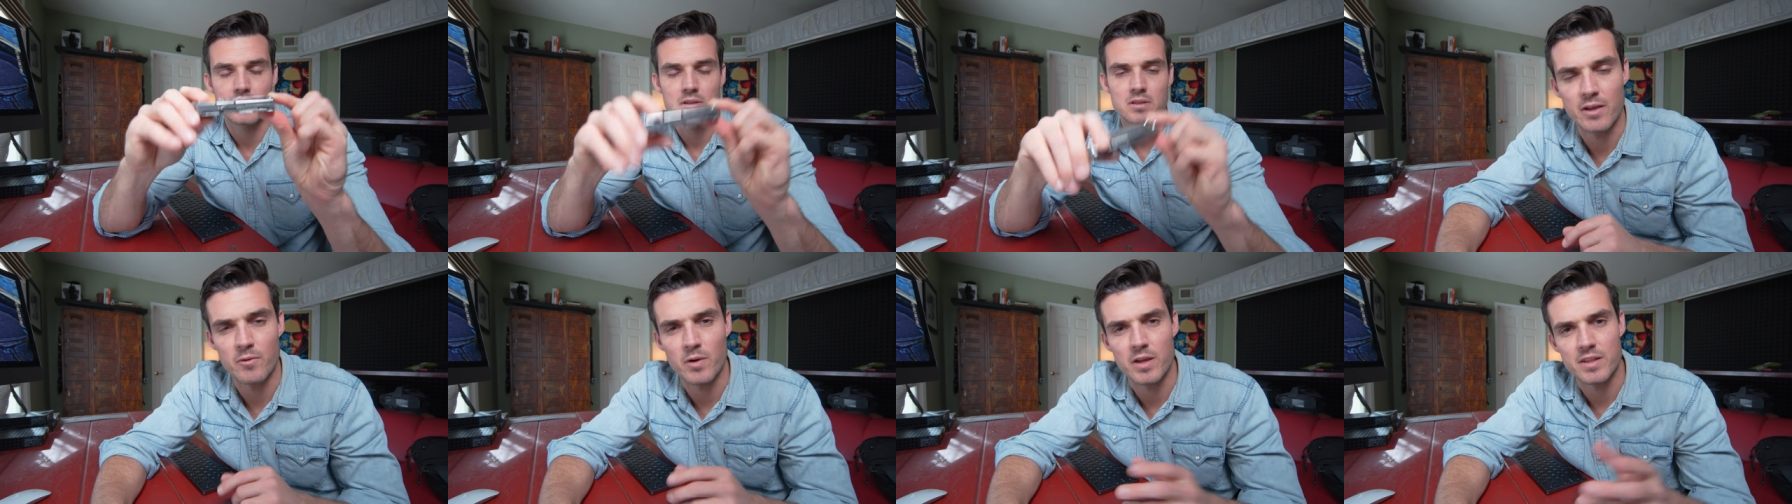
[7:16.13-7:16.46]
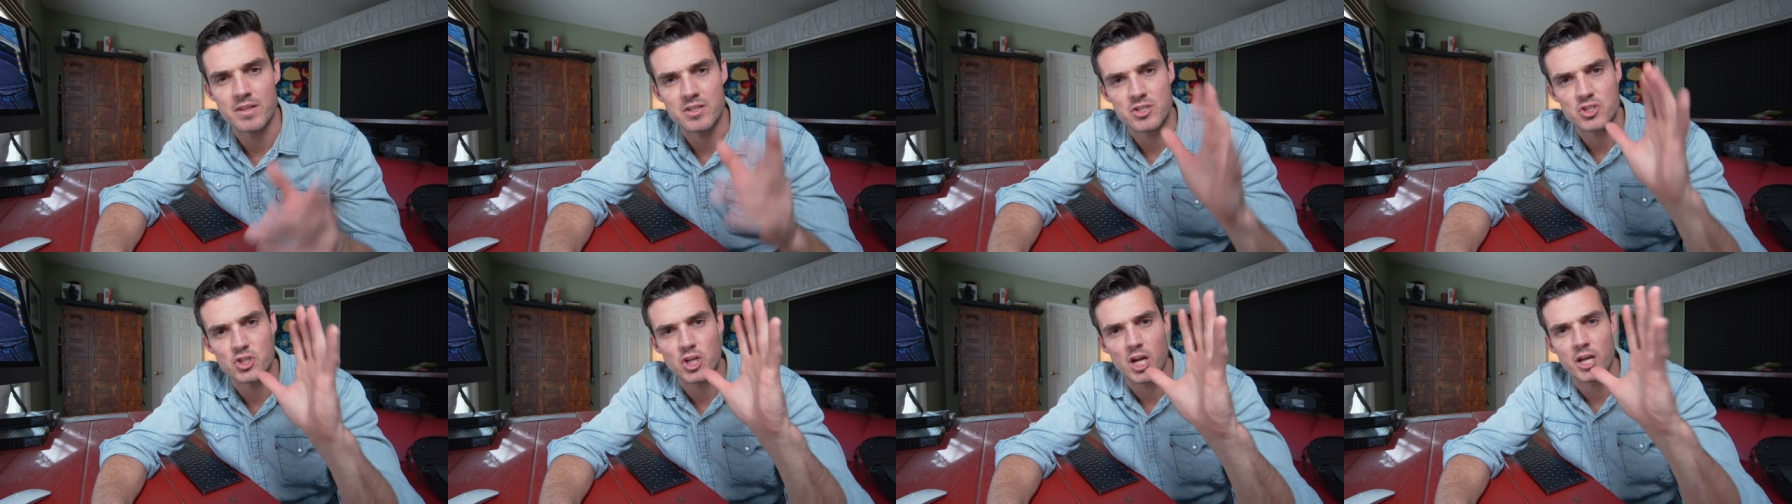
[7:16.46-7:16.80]
Anyway,
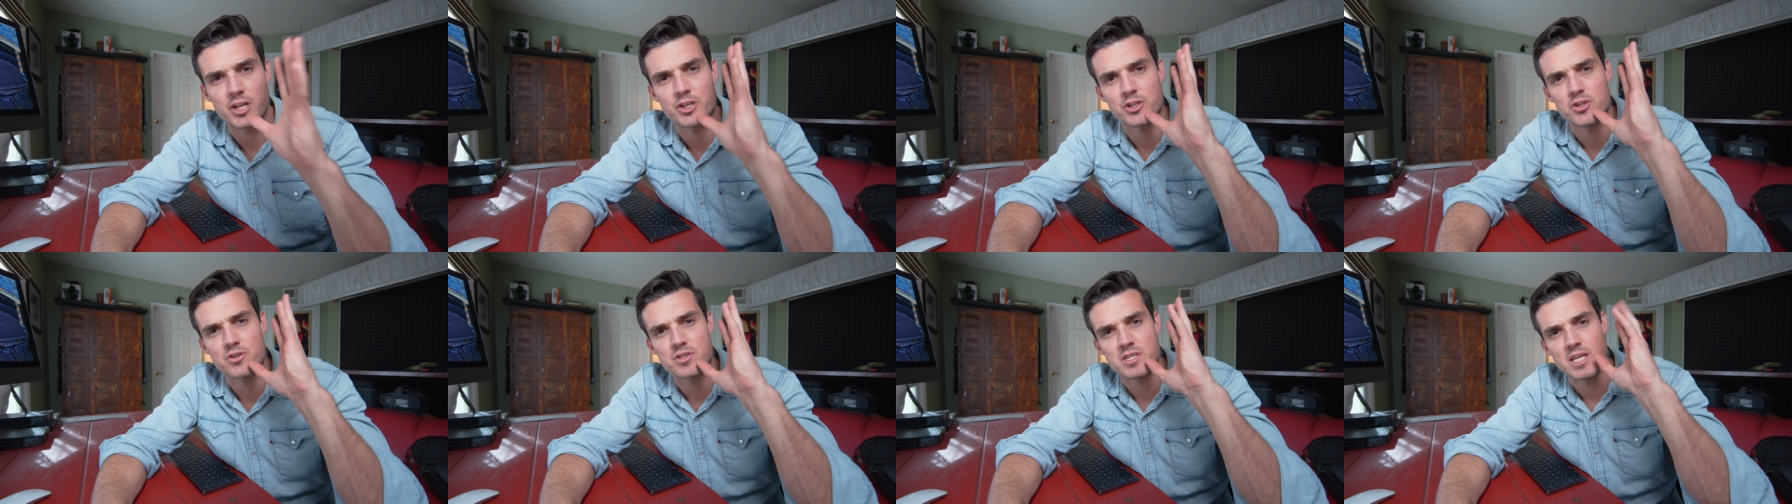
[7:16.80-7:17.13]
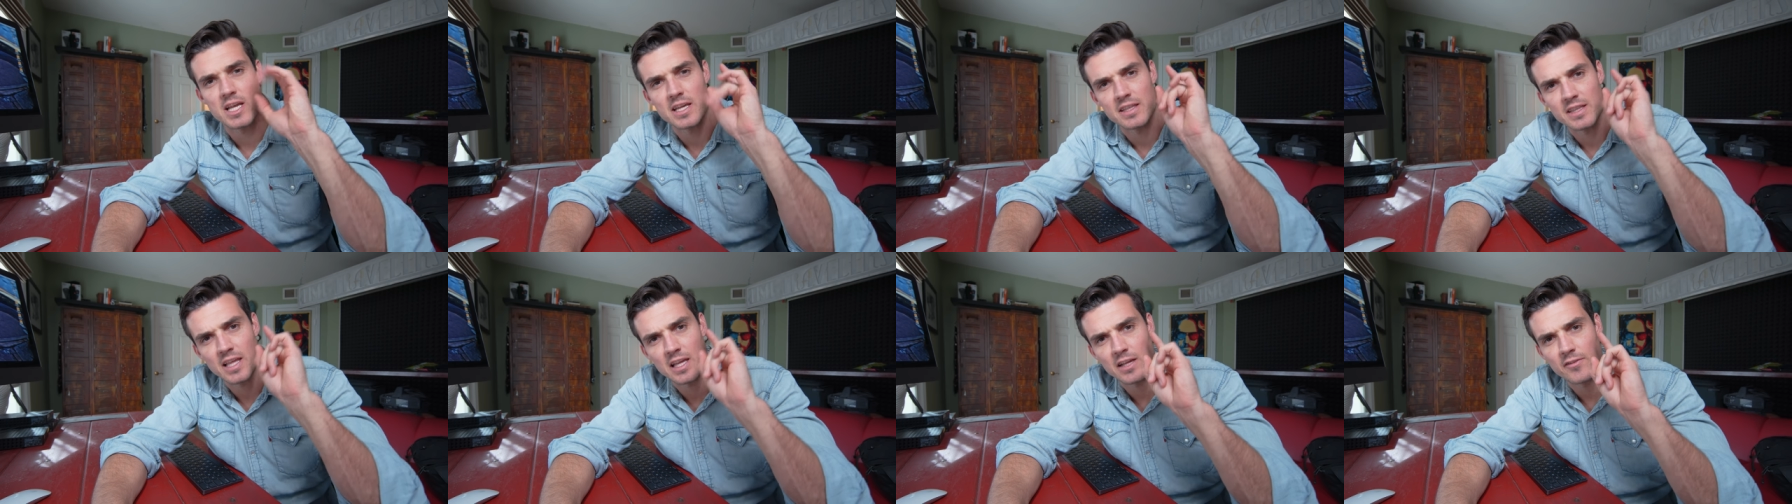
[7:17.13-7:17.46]
this is Josh
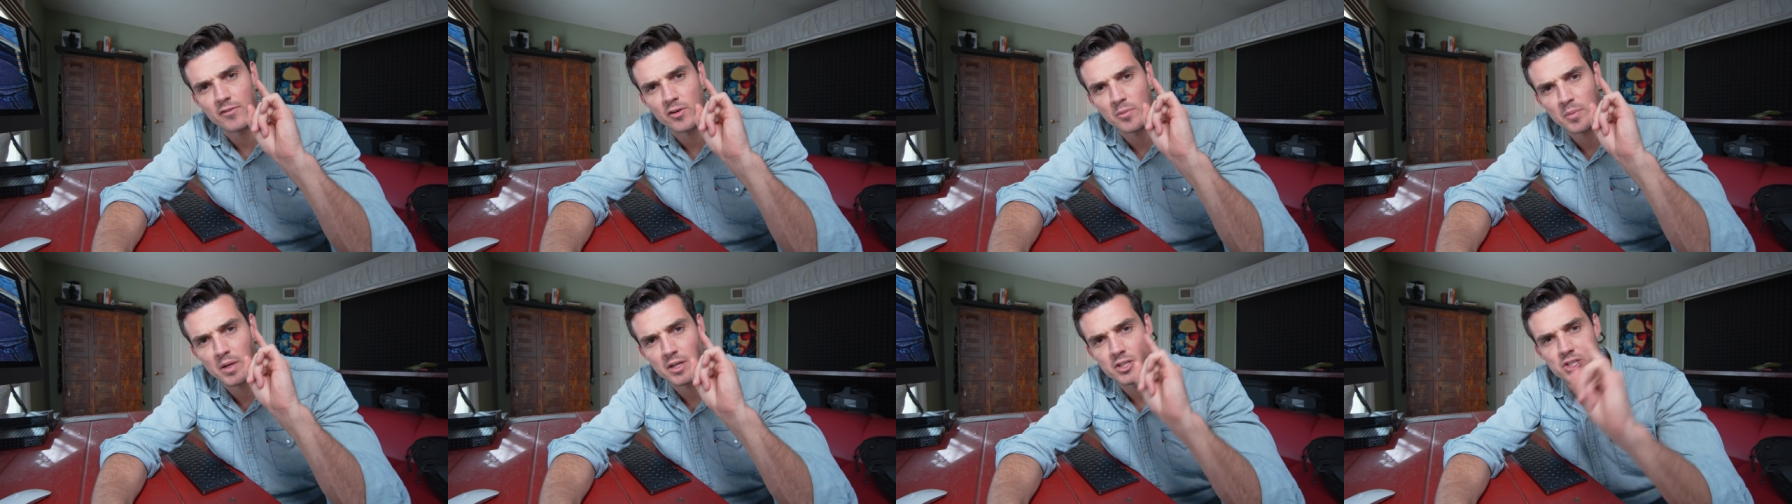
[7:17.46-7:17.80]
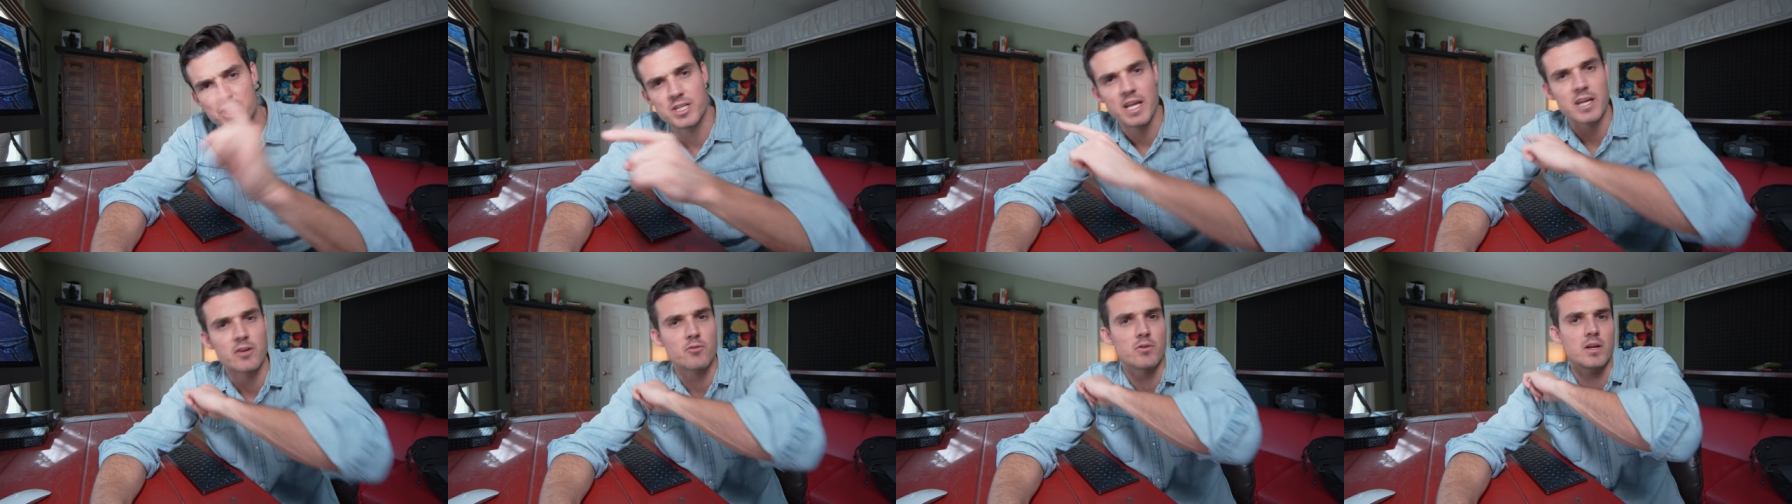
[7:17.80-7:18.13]
saying thank you very much,
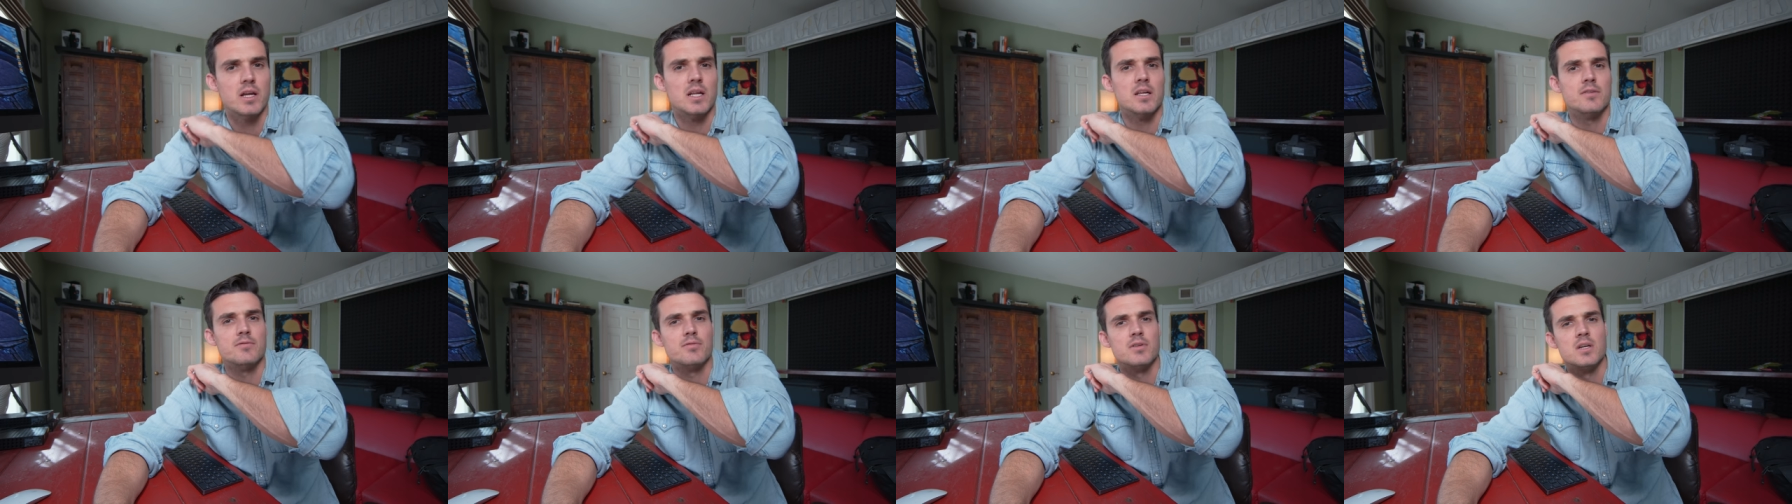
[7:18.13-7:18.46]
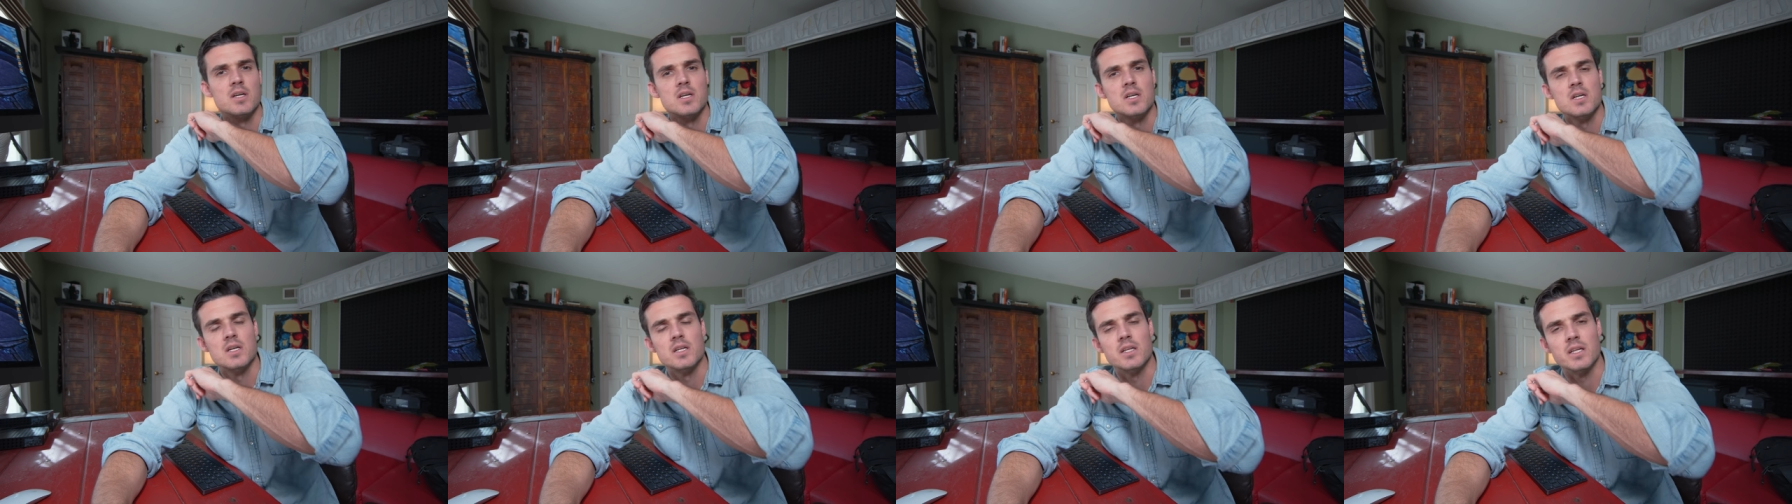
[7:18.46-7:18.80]
stay creative,
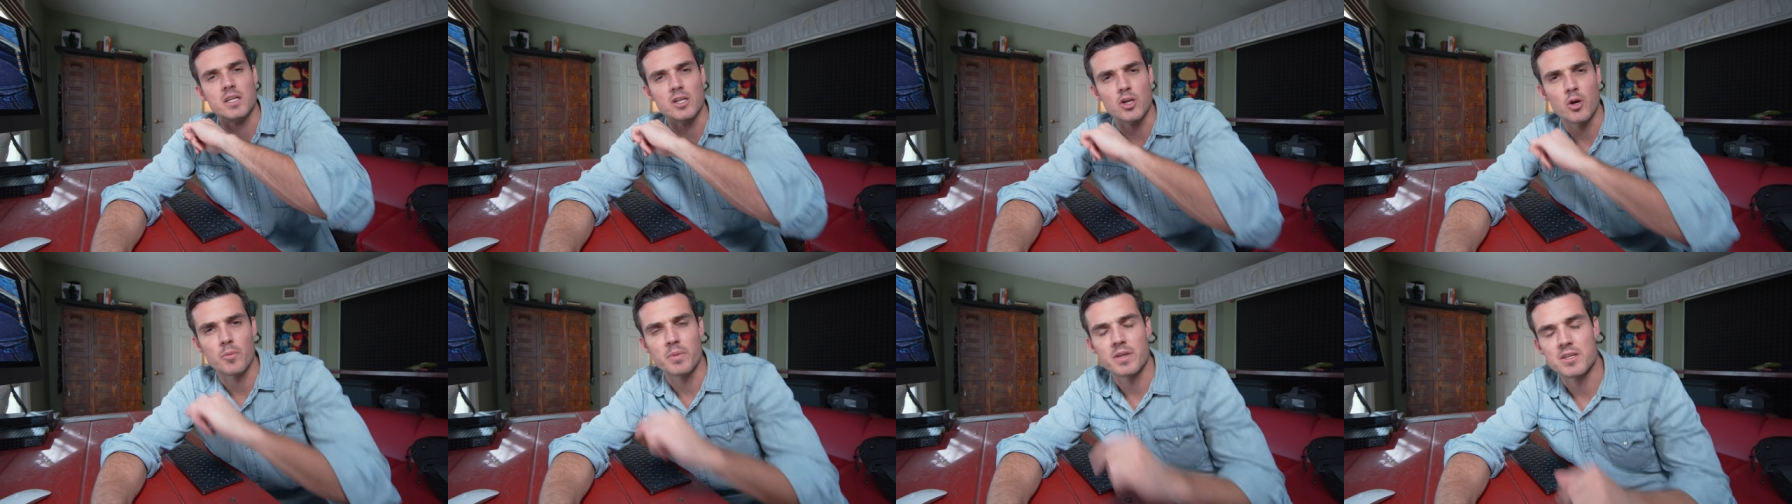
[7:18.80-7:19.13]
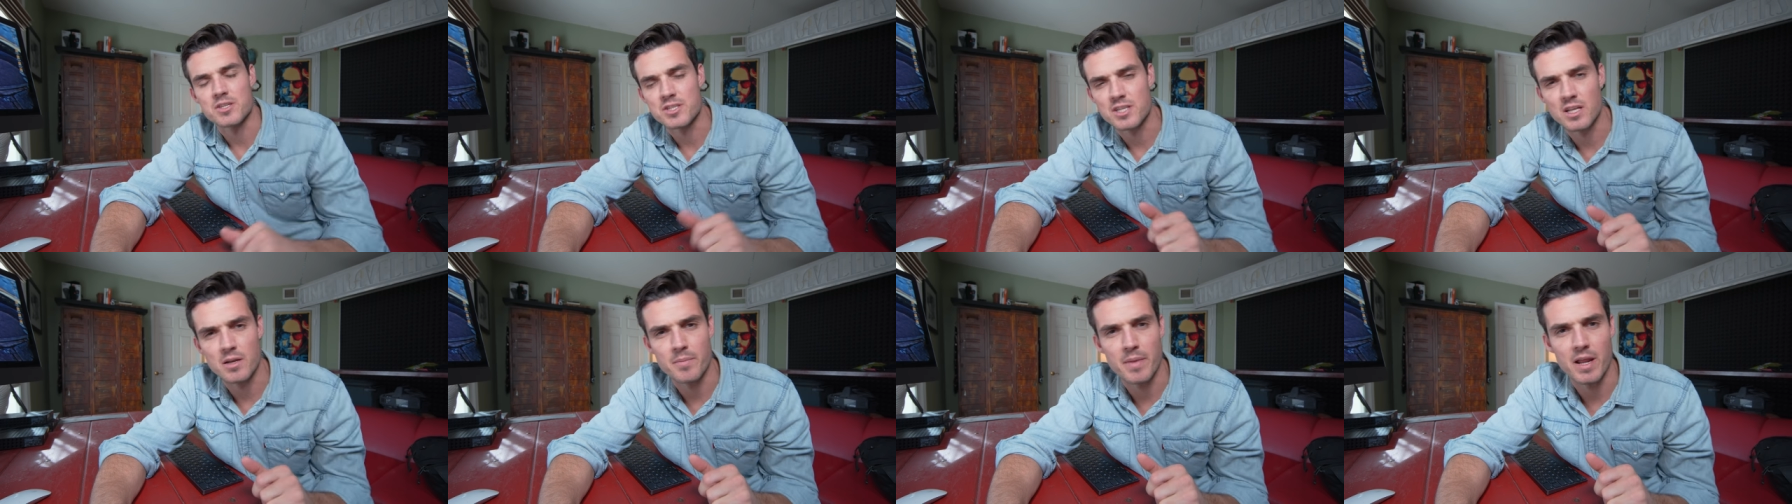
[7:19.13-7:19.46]
and go be a
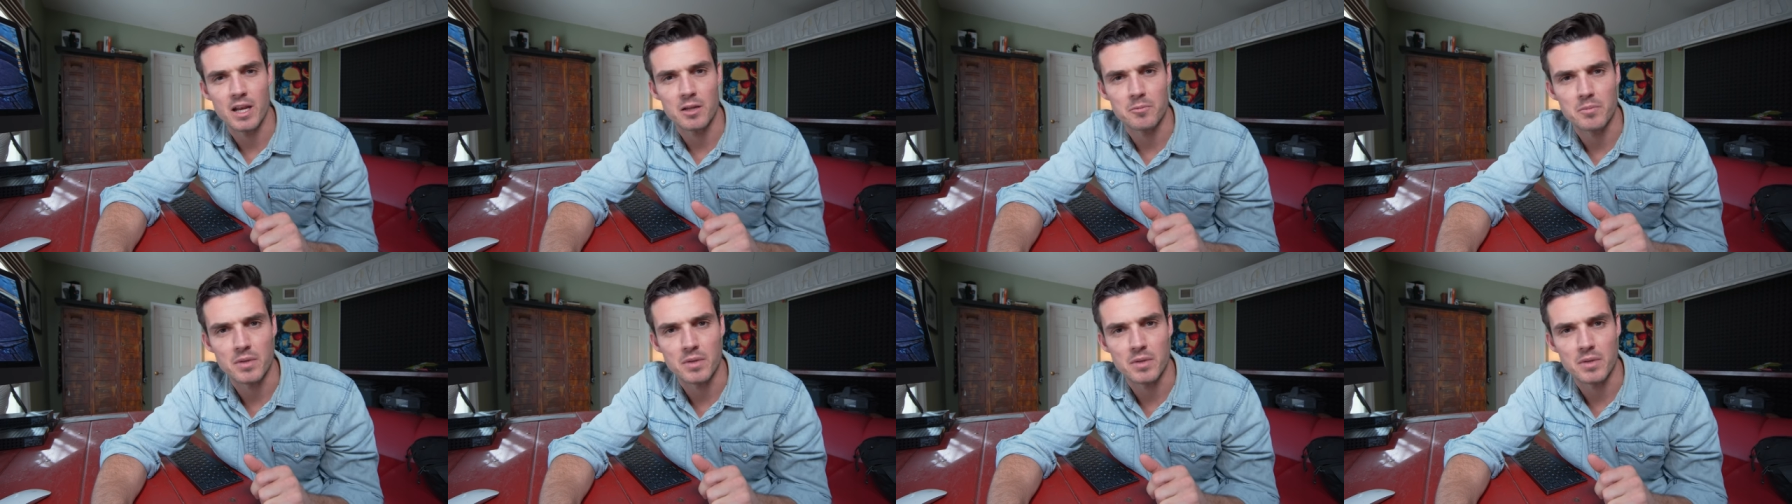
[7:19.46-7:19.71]
cinematic